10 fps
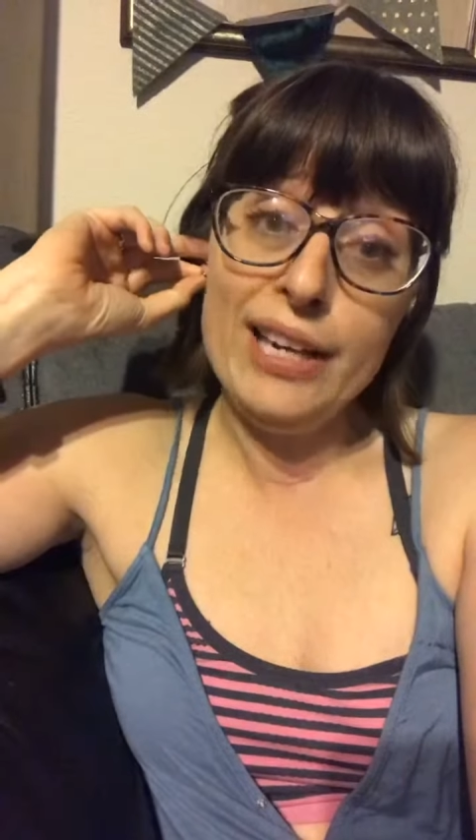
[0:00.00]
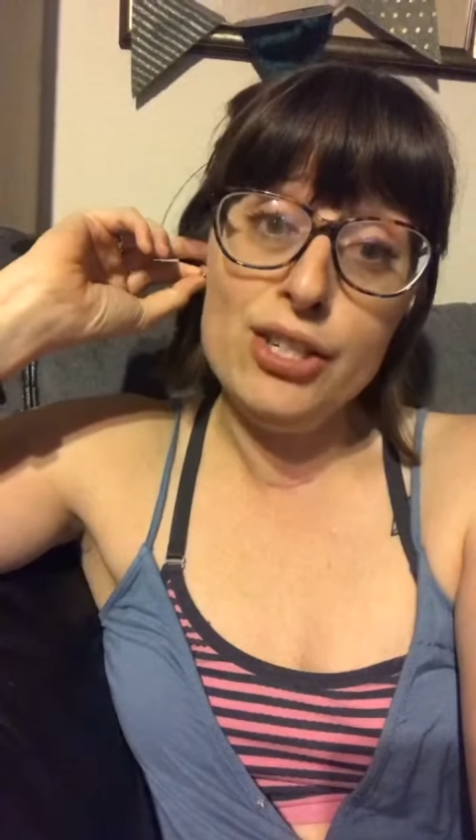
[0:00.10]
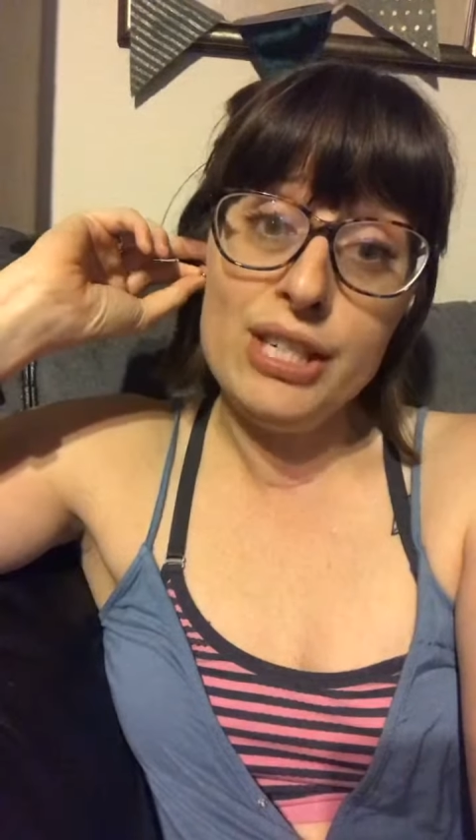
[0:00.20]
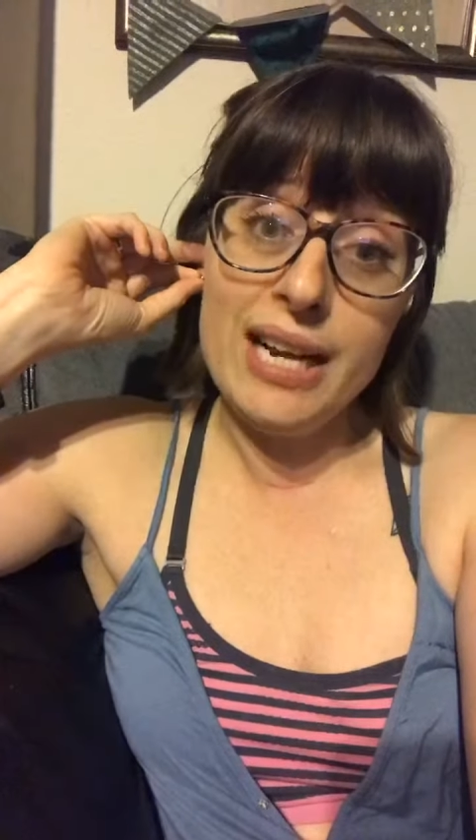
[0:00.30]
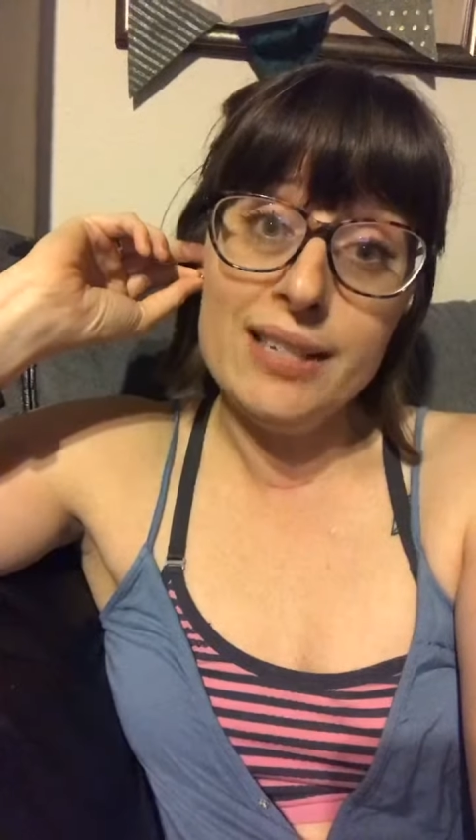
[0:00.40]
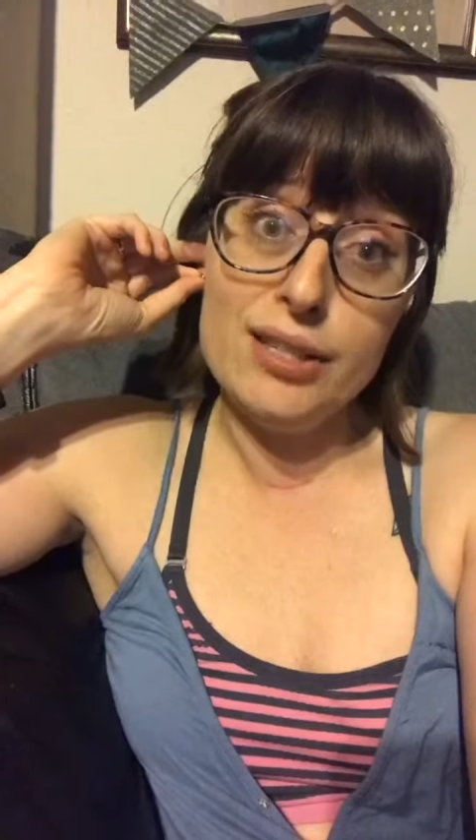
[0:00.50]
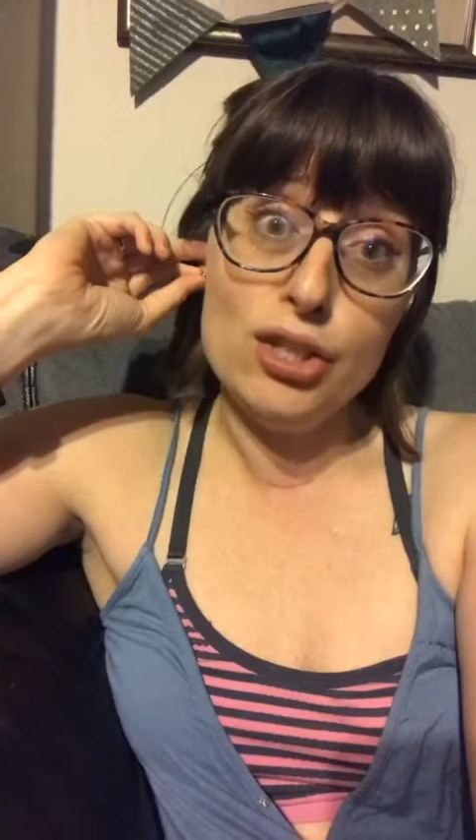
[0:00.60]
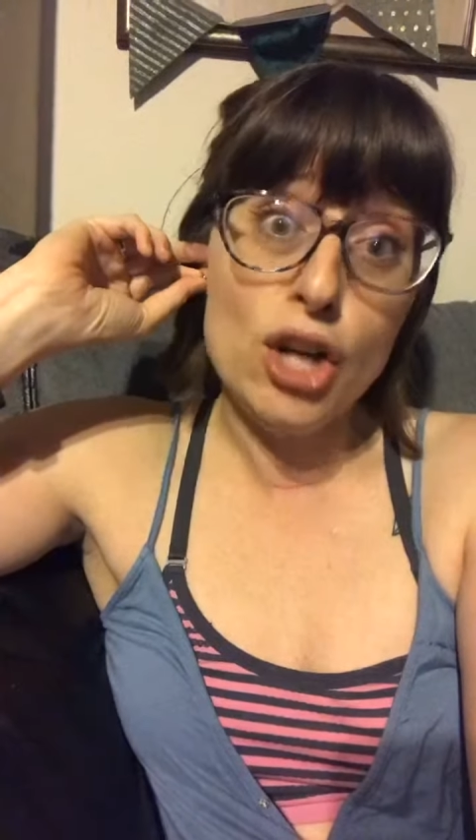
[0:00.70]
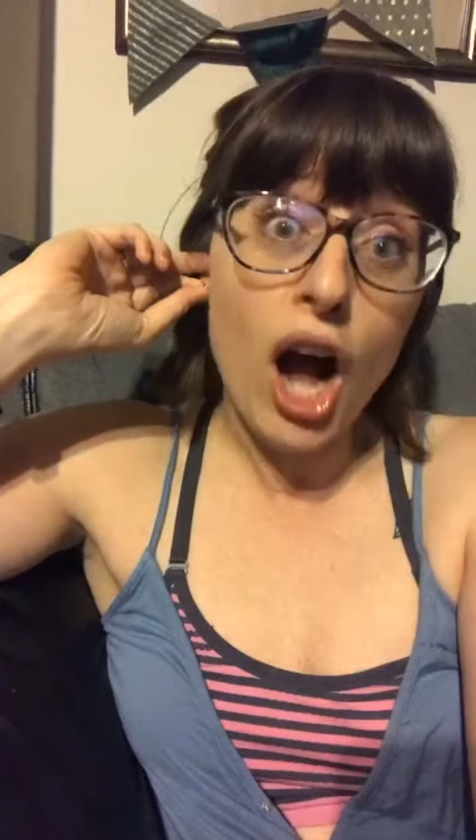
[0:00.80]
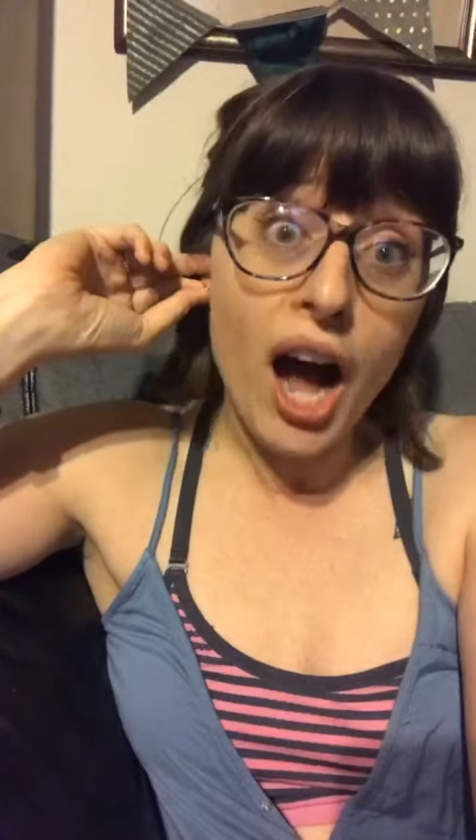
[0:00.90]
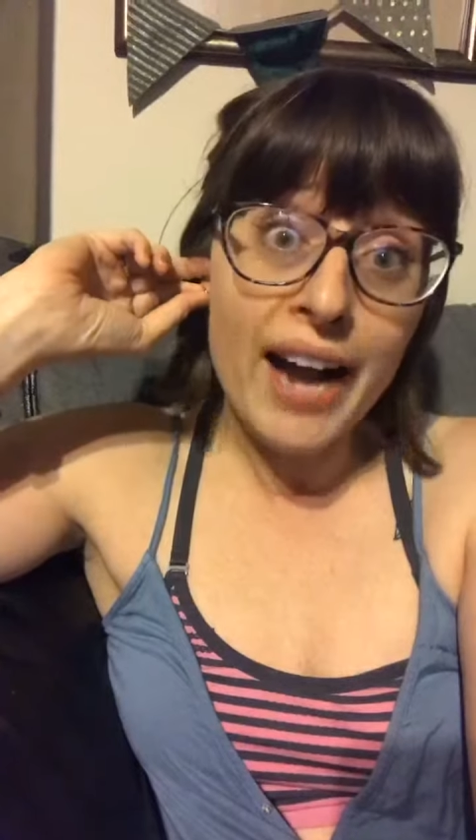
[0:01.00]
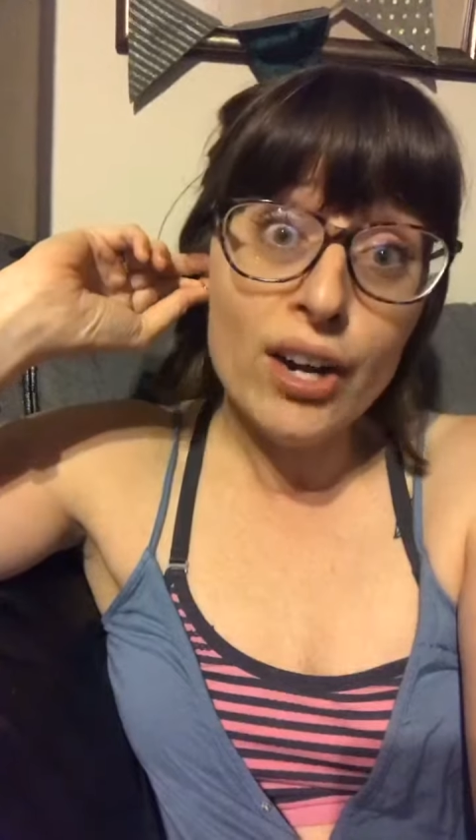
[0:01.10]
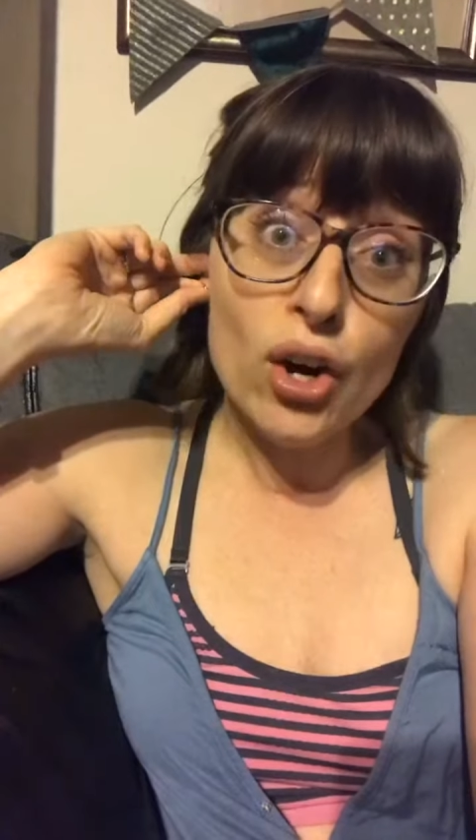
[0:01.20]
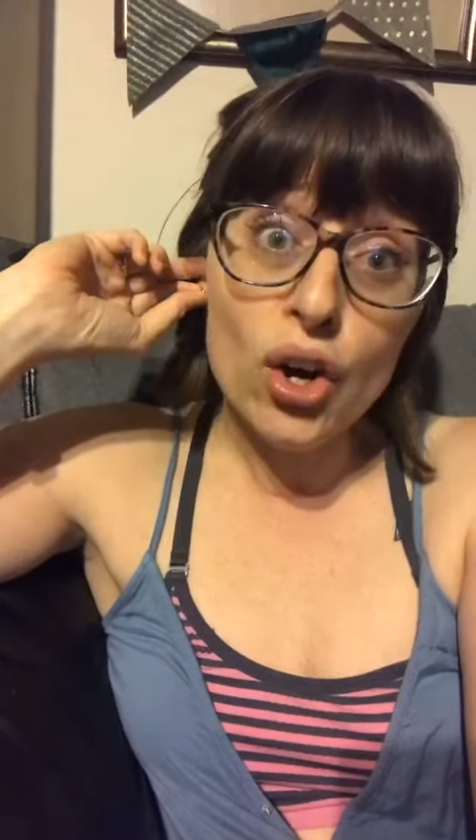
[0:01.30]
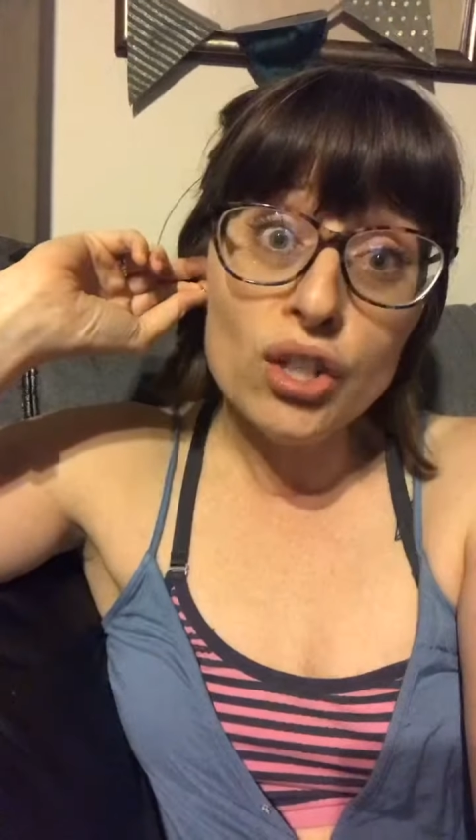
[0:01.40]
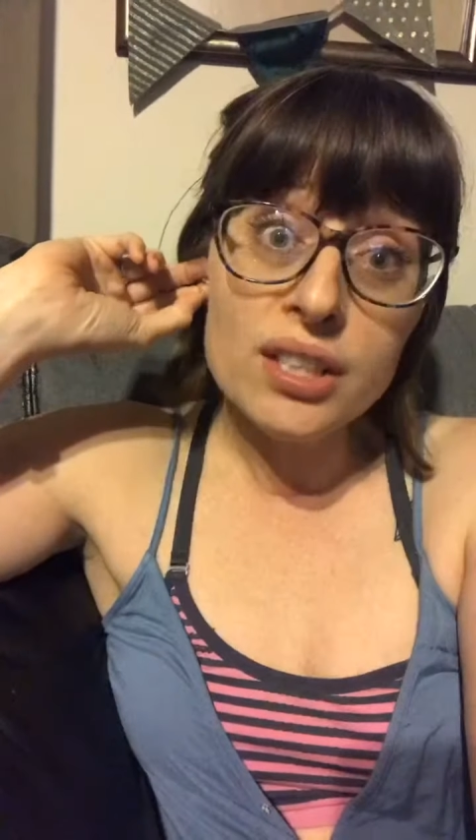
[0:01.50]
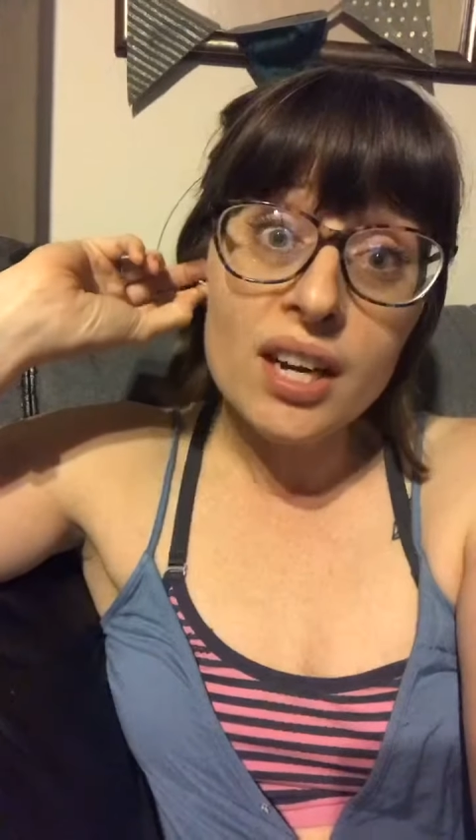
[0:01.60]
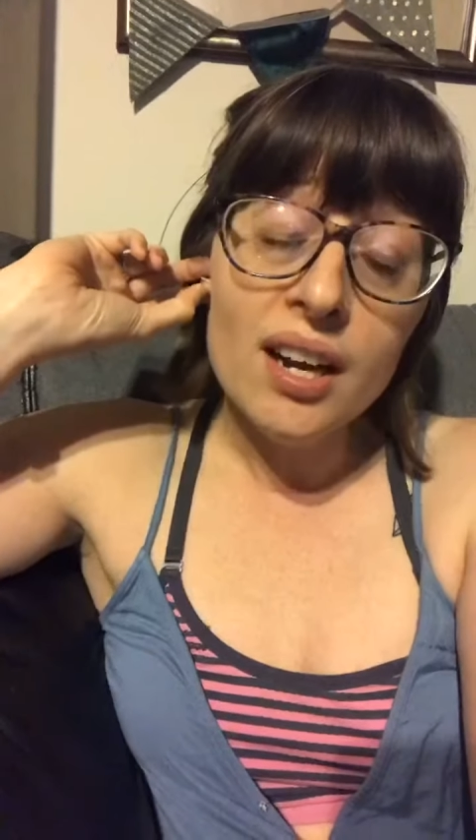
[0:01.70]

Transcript: and she has a child.